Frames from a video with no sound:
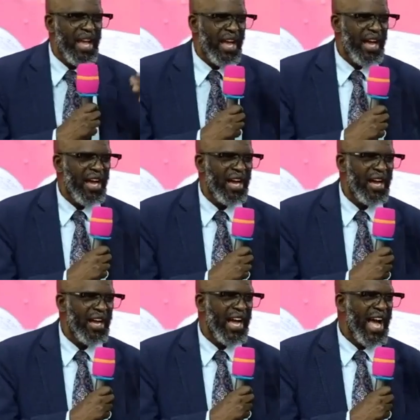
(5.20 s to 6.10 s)

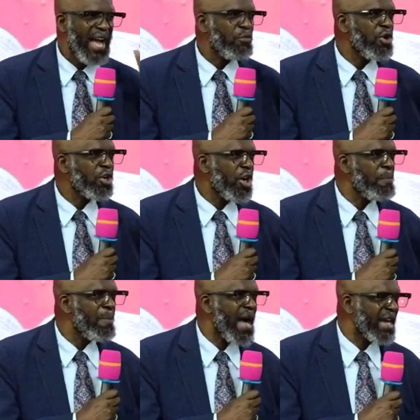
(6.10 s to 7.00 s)
I will
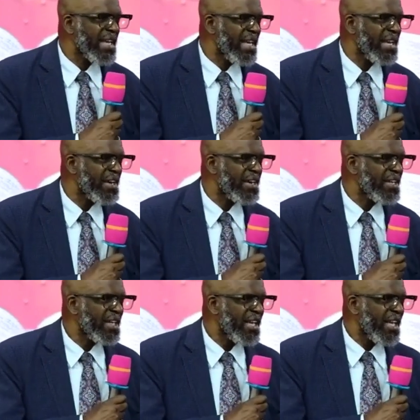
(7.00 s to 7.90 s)
come back here
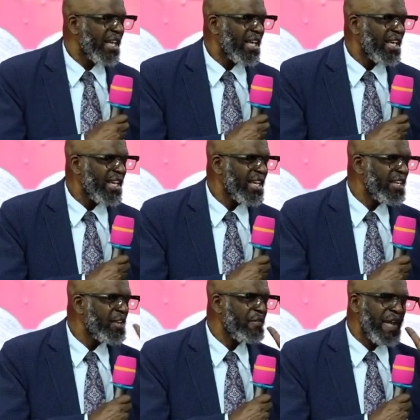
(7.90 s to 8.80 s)

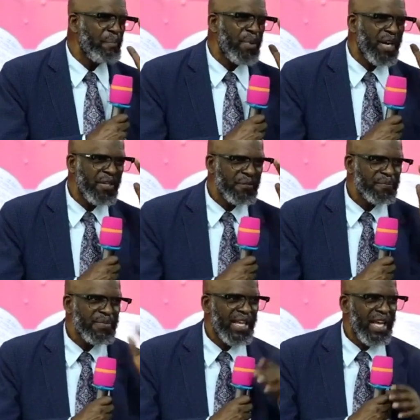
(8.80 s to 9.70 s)
in November
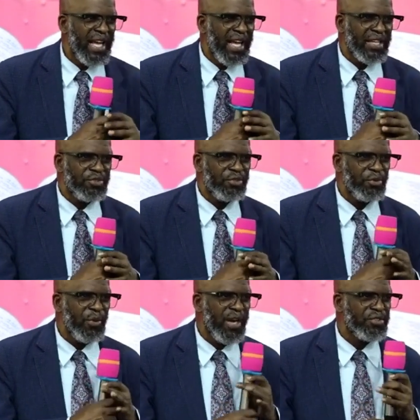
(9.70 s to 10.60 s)

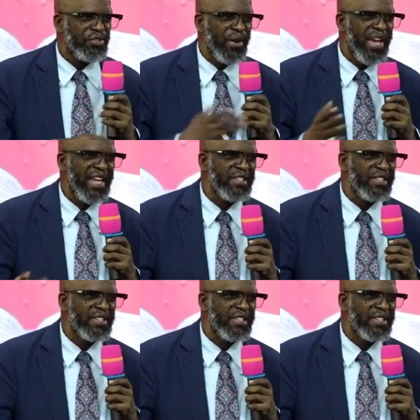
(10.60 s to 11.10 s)
to train